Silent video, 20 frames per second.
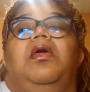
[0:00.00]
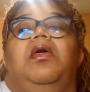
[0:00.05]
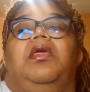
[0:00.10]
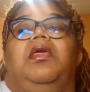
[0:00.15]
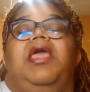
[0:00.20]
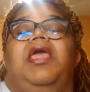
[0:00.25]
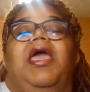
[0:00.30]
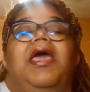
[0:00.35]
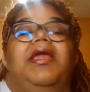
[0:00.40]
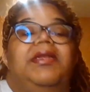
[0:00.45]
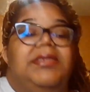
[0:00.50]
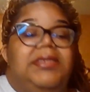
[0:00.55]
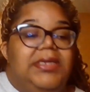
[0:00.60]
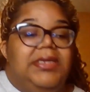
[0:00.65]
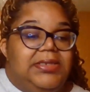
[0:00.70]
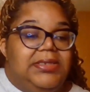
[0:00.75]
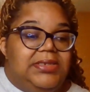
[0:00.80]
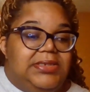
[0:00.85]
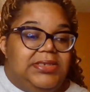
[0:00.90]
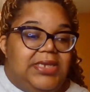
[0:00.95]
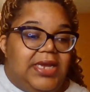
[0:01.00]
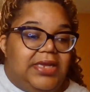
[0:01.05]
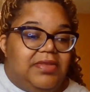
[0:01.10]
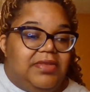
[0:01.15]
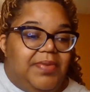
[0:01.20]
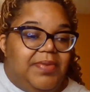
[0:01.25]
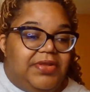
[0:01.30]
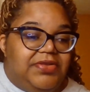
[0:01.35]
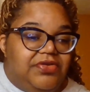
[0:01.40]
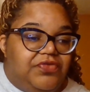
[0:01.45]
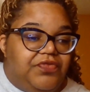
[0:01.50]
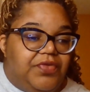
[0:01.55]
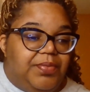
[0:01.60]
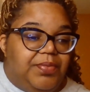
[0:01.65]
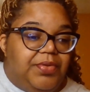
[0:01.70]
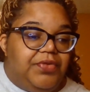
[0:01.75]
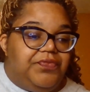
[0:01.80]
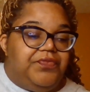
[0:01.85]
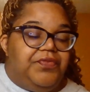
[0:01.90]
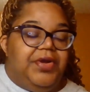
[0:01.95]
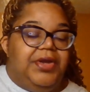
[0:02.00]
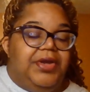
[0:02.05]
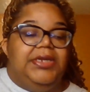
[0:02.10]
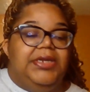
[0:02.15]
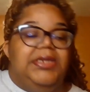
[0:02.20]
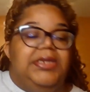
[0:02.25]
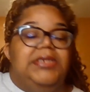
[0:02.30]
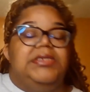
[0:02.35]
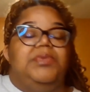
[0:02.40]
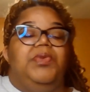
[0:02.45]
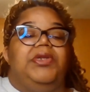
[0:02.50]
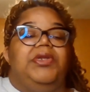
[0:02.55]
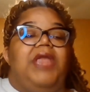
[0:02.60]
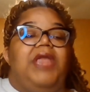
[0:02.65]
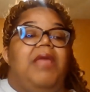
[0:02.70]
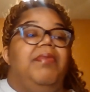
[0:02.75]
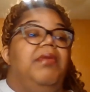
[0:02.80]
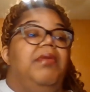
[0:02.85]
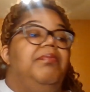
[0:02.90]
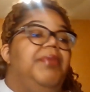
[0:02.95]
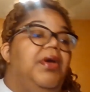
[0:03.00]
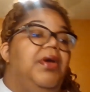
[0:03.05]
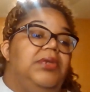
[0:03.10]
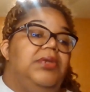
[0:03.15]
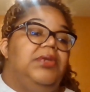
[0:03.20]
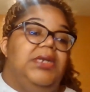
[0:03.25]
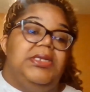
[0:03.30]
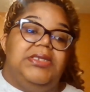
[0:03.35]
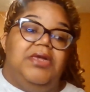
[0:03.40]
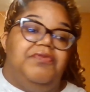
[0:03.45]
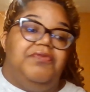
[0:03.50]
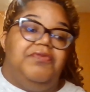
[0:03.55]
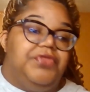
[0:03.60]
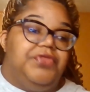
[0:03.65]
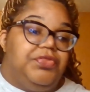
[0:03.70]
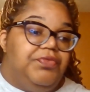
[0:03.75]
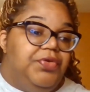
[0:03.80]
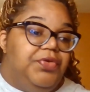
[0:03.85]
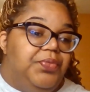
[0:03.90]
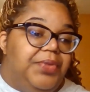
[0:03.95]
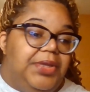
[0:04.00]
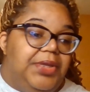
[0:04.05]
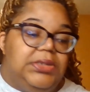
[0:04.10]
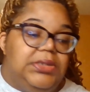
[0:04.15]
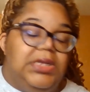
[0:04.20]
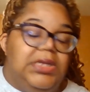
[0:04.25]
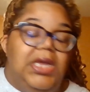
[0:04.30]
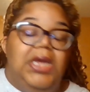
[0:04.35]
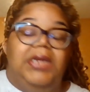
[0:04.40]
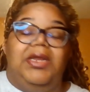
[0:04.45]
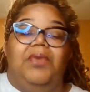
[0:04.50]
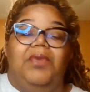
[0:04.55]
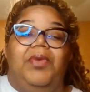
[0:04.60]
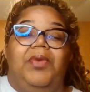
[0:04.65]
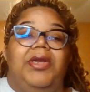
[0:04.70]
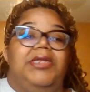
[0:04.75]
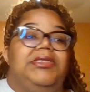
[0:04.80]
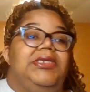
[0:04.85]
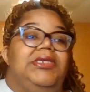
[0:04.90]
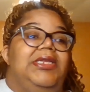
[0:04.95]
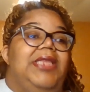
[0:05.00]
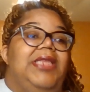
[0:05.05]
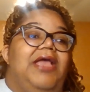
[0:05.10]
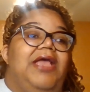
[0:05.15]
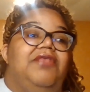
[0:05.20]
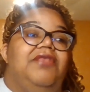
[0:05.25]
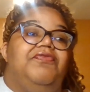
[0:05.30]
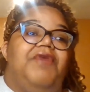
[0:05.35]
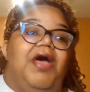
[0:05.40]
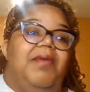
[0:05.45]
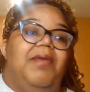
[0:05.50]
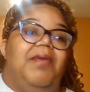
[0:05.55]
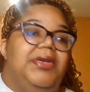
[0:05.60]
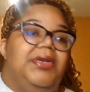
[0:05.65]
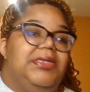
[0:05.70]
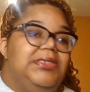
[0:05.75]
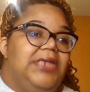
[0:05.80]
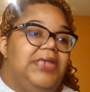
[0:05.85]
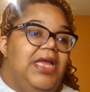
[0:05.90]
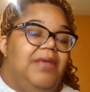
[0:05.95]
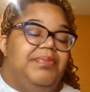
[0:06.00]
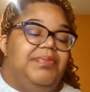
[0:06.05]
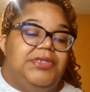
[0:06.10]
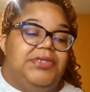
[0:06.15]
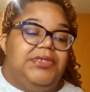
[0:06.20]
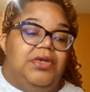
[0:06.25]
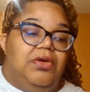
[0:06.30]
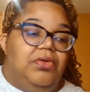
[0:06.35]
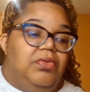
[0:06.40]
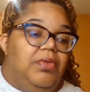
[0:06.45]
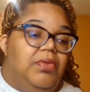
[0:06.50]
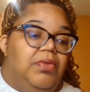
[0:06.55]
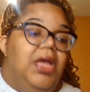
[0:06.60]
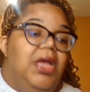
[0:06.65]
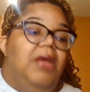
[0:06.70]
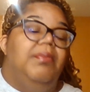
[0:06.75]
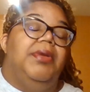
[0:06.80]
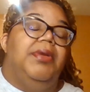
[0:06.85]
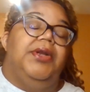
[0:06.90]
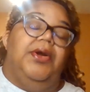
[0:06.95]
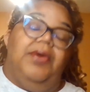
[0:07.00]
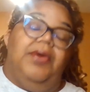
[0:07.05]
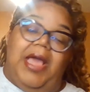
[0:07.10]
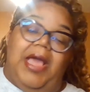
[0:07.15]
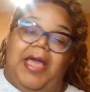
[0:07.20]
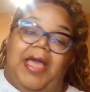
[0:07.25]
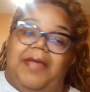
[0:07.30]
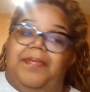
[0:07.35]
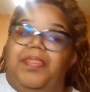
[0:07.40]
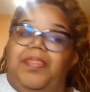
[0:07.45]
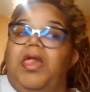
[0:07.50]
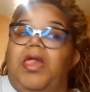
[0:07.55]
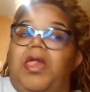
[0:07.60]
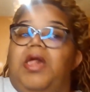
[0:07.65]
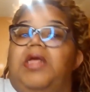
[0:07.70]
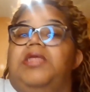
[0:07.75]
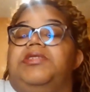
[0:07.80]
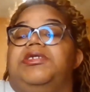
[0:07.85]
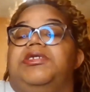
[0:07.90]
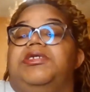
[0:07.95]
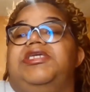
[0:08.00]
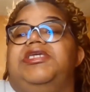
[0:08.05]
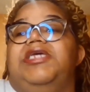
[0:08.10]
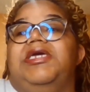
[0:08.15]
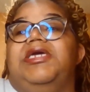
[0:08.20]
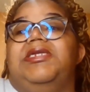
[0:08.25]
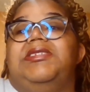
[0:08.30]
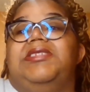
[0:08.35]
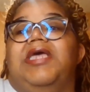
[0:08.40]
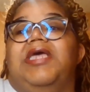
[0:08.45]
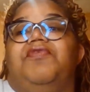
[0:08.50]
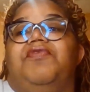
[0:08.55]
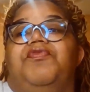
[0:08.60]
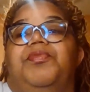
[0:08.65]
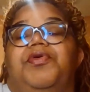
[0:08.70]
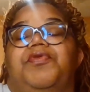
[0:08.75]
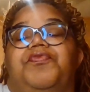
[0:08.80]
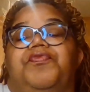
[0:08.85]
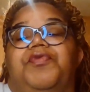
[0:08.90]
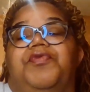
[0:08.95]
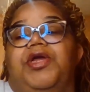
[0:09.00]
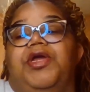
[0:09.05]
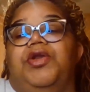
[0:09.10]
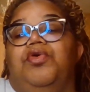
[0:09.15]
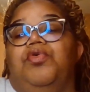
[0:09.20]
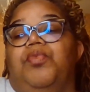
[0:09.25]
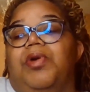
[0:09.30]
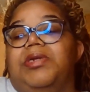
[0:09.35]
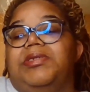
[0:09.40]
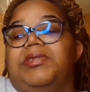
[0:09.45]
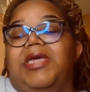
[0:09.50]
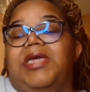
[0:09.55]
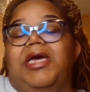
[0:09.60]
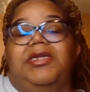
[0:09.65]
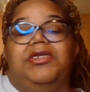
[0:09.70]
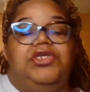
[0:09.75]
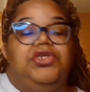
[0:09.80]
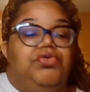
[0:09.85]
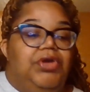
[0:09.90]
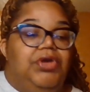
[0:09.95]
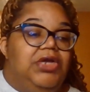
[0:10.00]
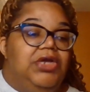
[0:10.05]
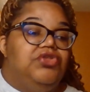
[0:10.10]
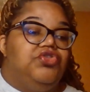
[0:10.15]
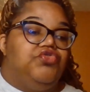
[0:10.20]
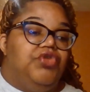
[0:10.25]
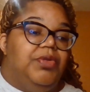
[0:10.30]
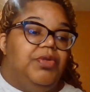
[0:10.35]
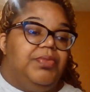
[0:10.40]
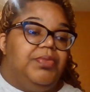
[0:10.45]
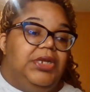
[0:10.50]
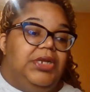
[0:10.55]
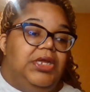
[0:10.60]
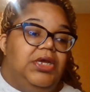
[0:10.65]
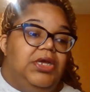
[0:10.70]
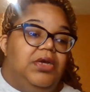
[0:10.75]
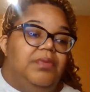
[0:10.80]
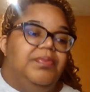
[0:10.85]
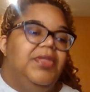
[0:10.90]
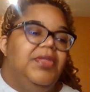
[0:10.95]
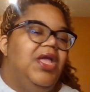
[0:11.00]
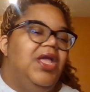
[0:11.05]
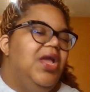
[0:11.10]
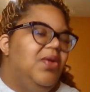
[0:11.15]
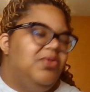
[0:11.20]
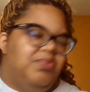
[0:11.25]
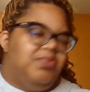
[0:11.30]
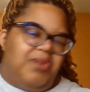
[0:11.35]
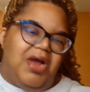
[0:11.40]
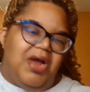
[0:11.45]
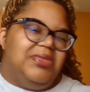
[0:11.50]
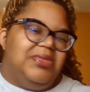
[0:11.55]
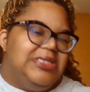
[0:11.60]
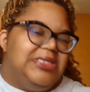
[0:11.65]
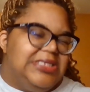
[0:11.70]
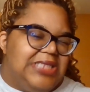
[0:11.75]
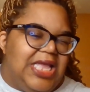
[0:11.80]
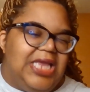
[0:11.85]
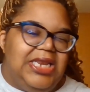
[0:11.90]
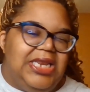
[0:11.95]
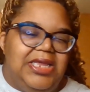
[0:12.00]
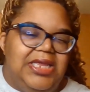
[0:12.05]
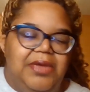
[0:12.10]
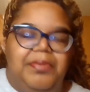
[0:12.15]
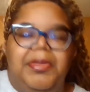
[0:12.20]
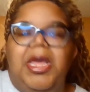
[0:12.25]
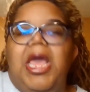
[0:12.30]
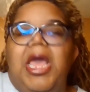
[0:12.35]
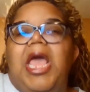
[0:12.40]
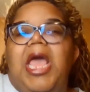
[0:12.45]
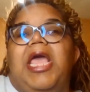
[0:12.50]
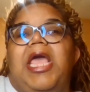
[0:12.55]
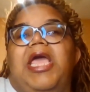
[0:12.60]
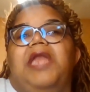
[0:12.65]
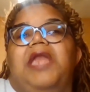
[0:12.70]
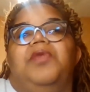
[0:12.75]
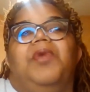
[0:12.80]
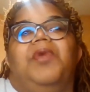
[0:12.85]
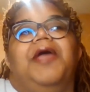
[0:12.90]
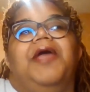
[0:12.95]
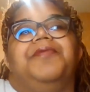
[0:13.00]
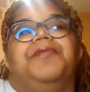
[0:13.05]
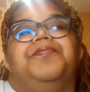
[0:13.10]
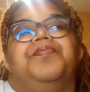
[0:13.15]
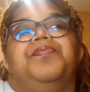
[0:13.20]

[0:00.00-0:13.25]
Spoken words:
Candace gets a text message from her friend. And this is what they've been building us up for 3 weeks. They waited to the last 5 minutes of the episode. But okay. So she gets a text from her friend who works at a script club. It was probably stadium. Anyway,